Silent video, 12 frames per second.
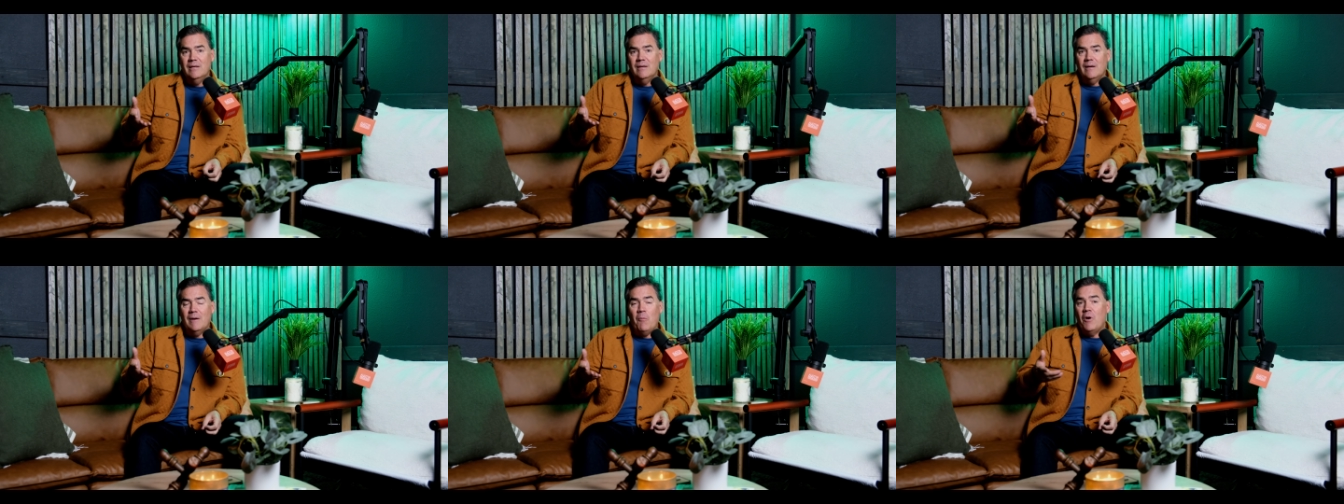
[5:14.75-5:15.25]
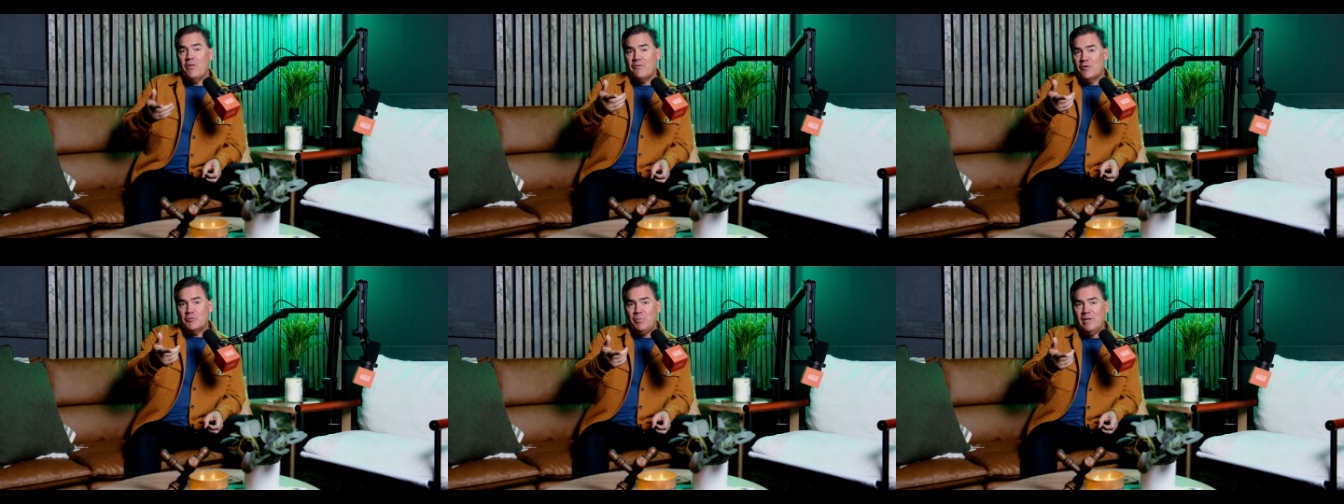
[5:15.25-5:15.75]
Uh, one of the
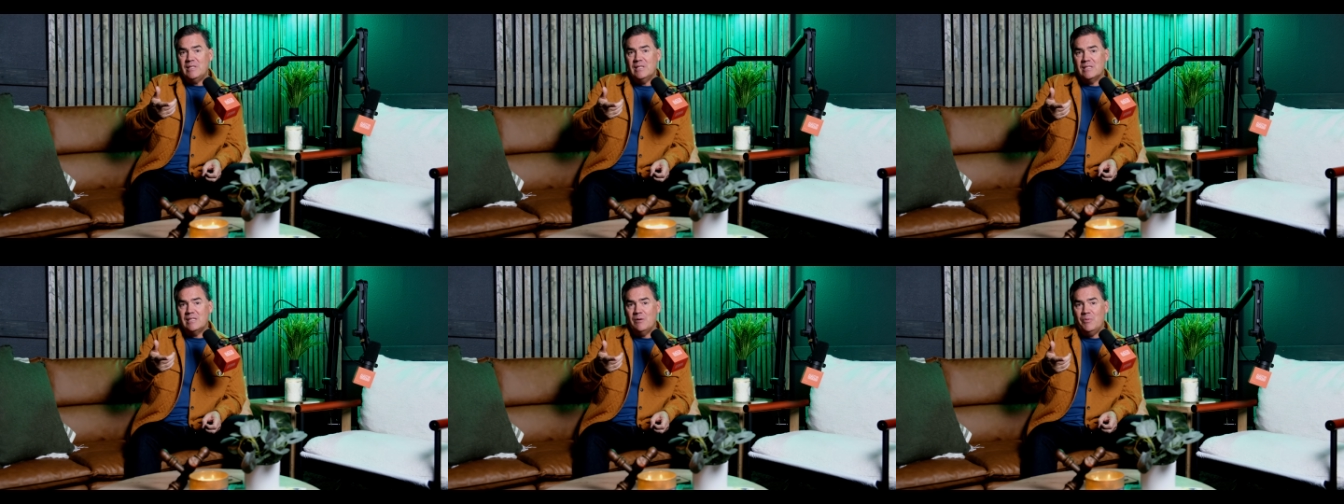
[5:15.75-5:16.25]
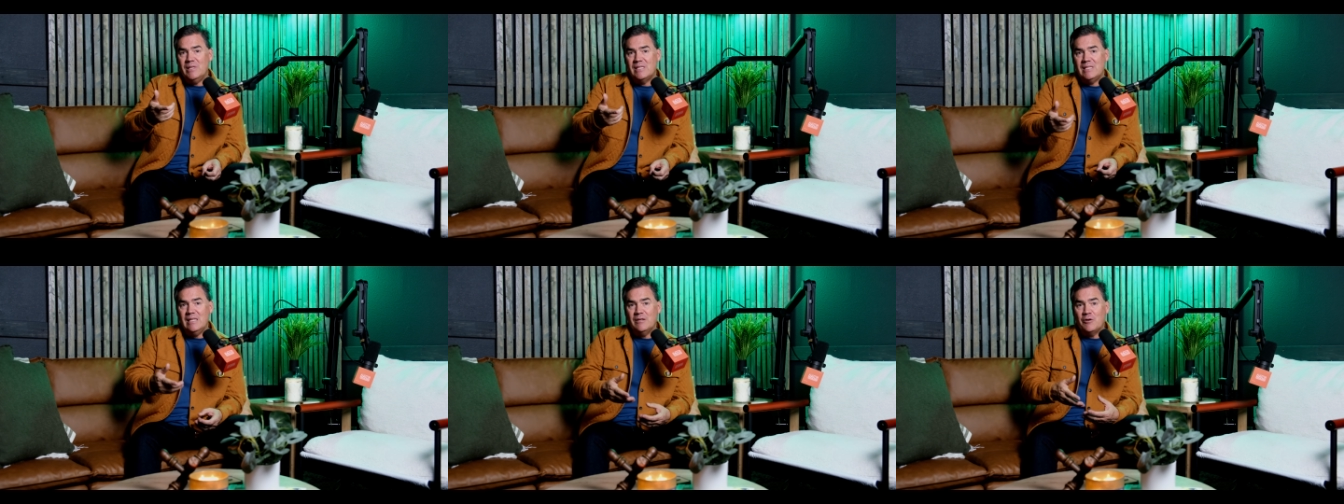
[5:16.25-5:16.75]
first places that we
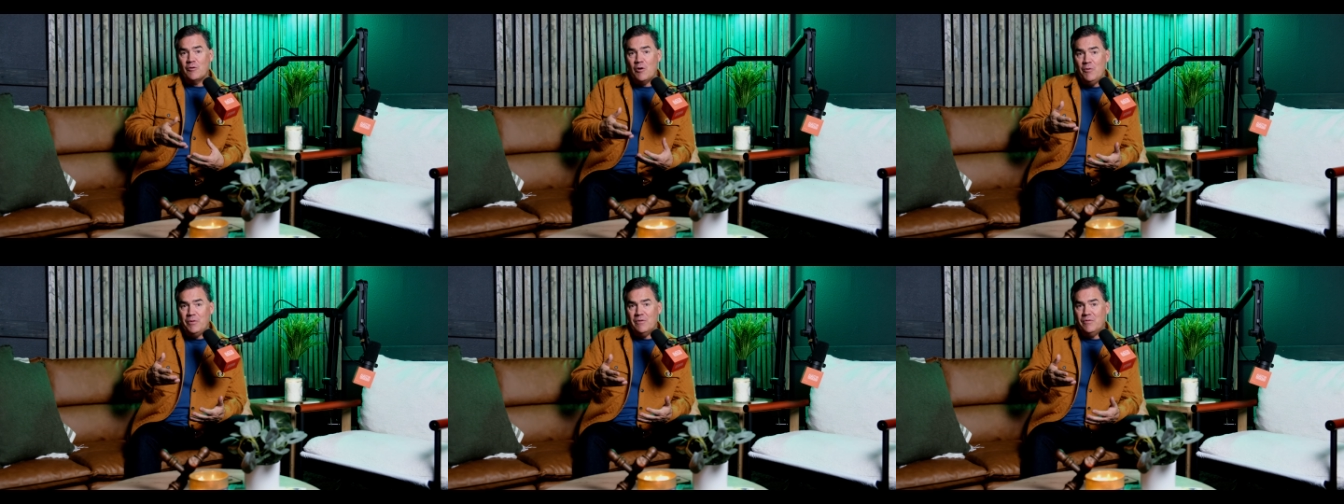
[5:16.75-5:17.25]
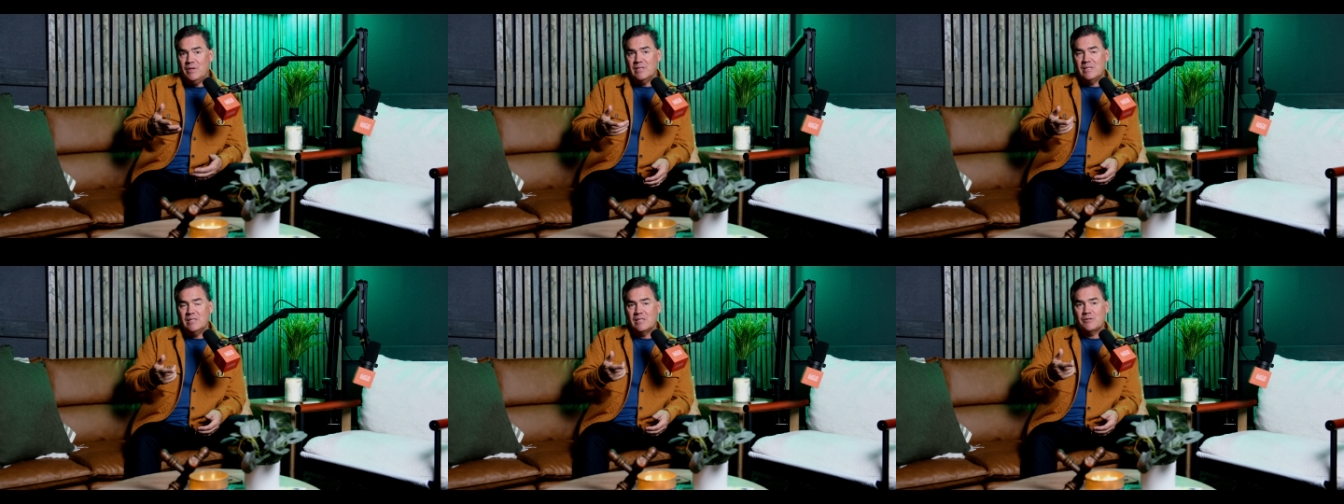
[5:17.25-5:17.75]
see the growth of
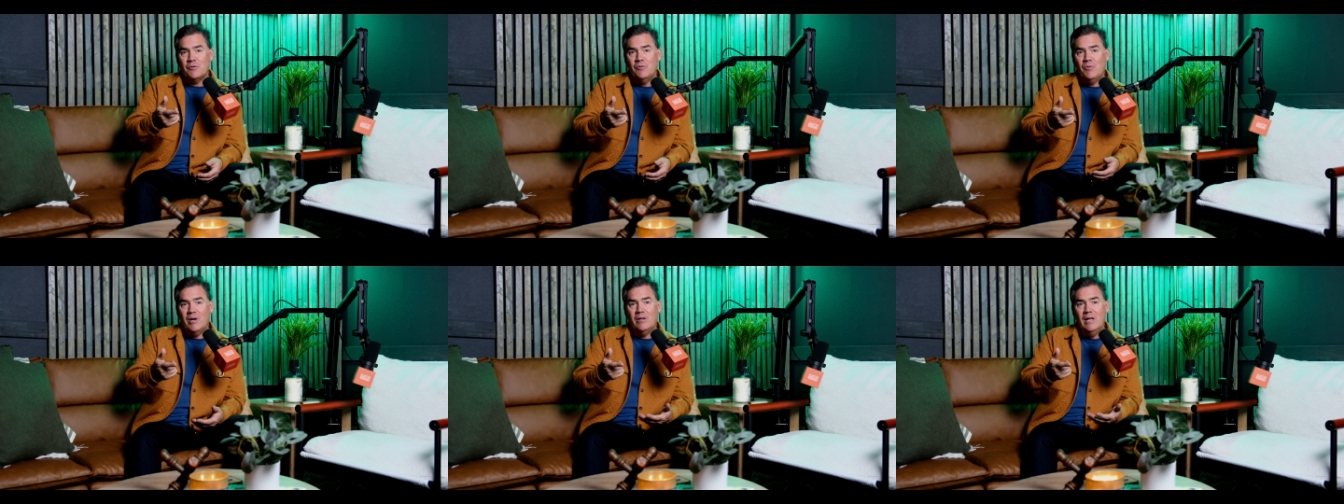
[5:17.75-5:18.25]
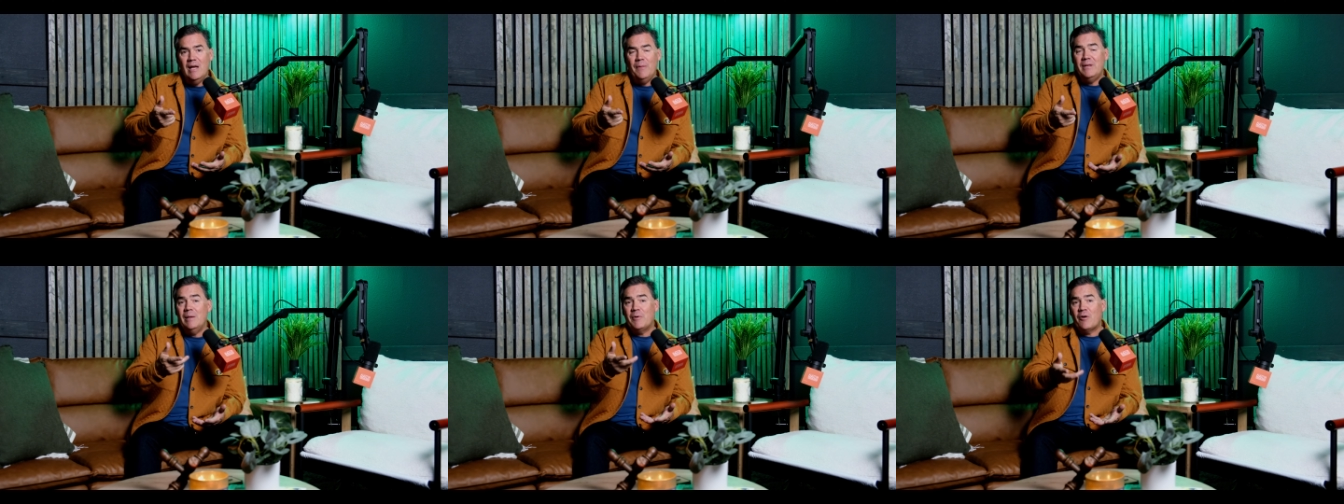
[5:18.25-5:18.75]
this is through, well,
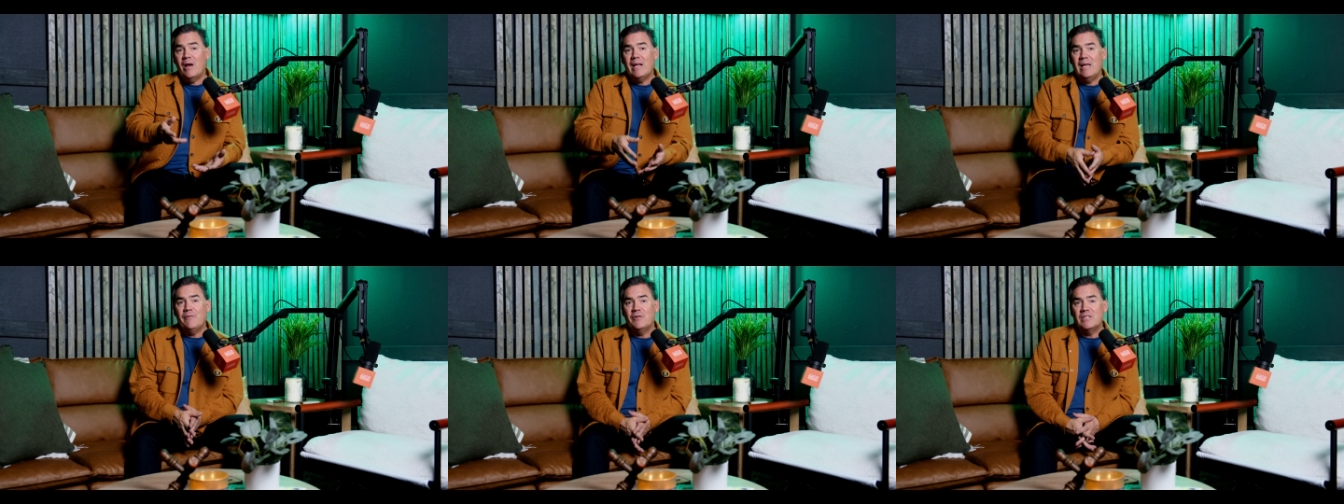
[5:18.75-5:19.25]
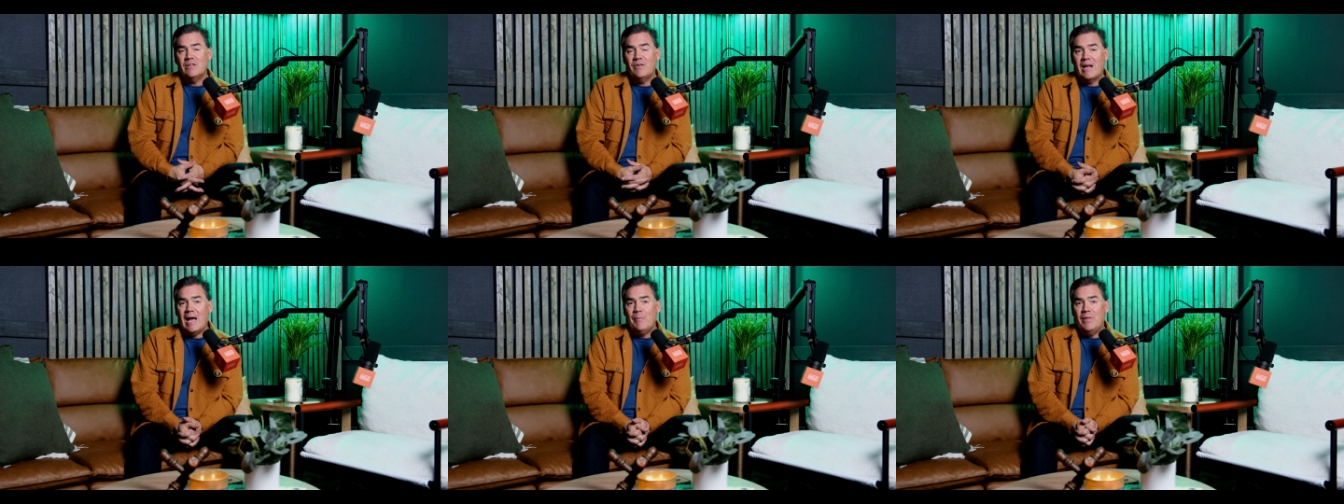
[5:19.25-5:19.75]
the democratic efforts of a
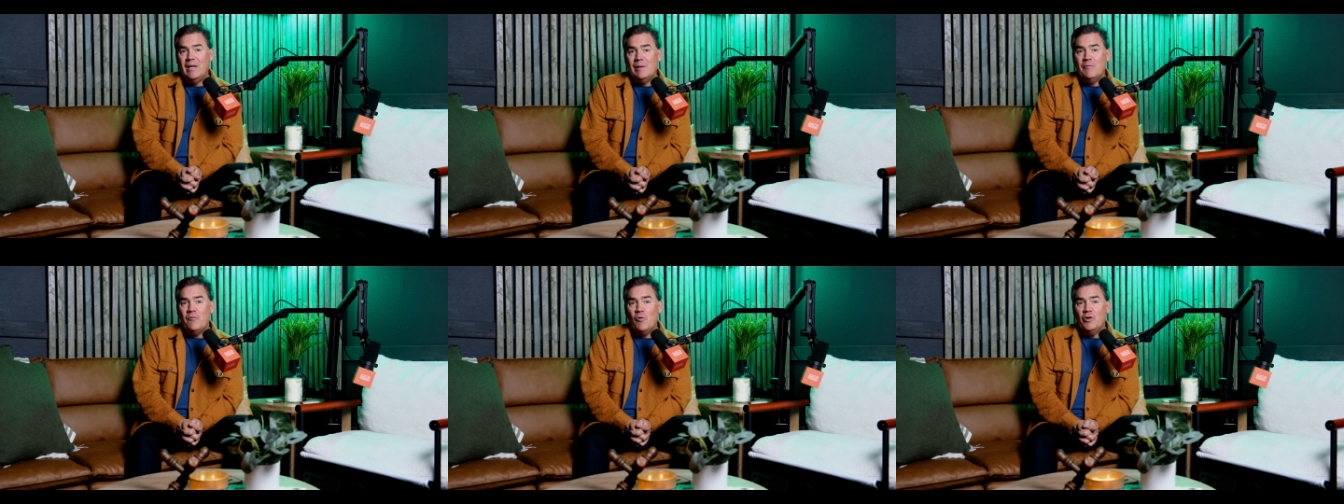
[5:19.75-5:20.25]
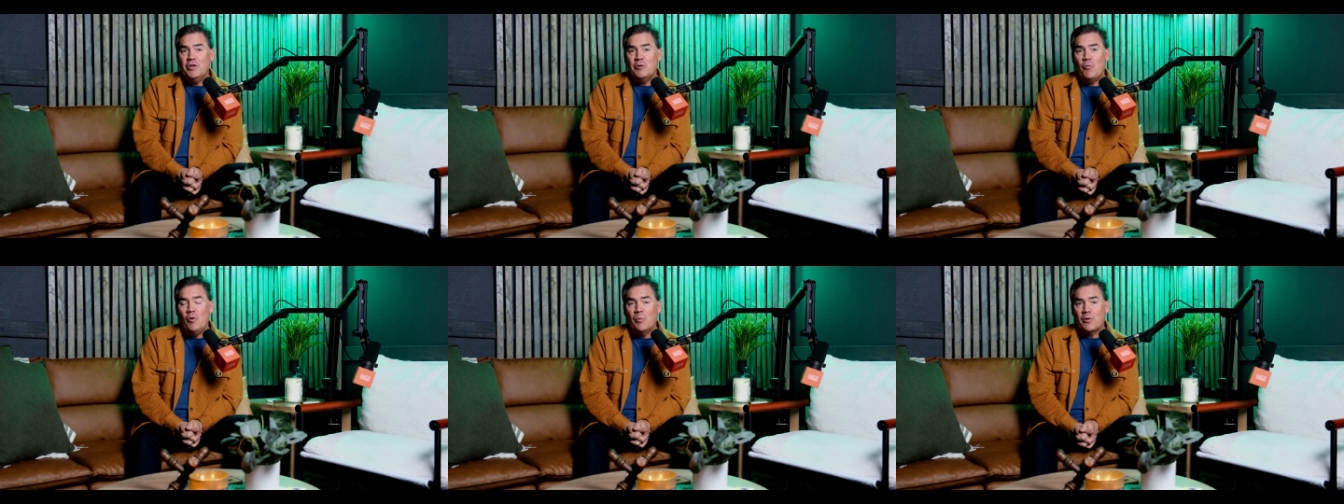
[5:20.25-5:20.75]
guy by the name of
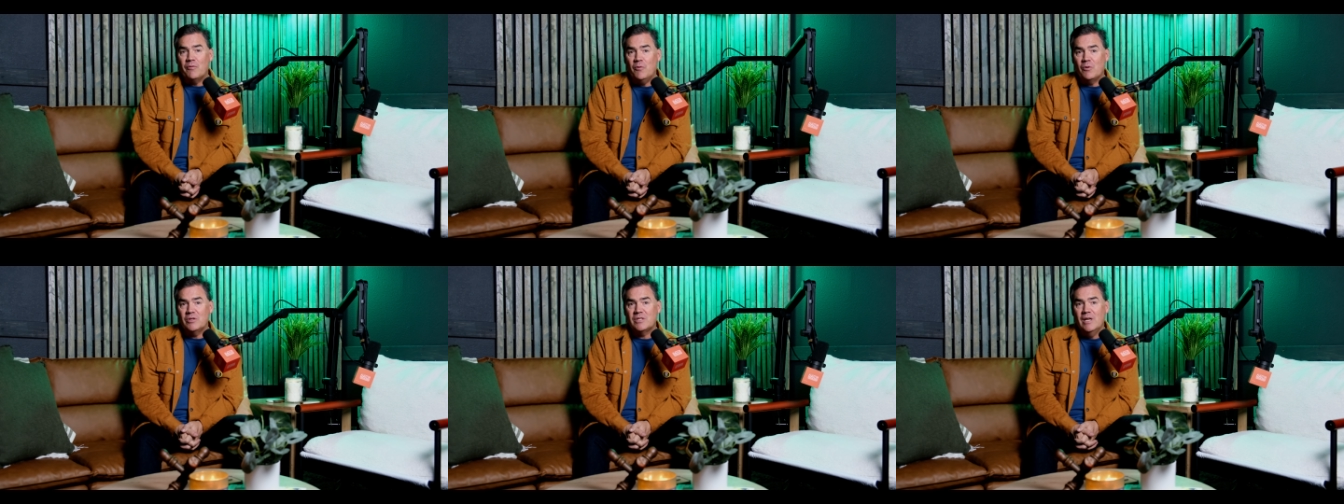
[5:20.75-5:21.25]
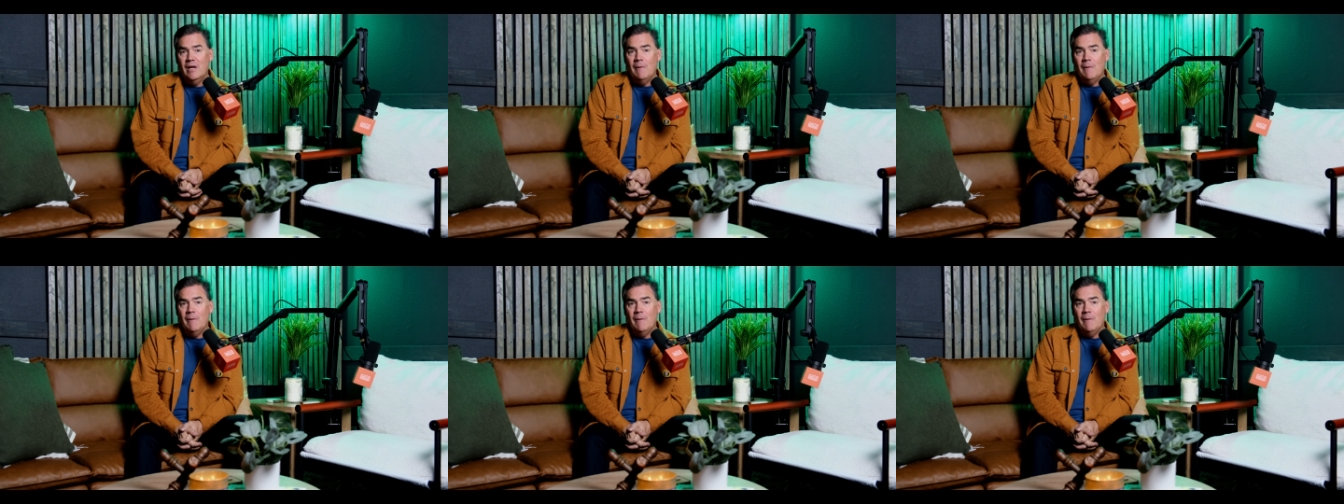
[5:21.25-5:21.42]
William Wilberforce.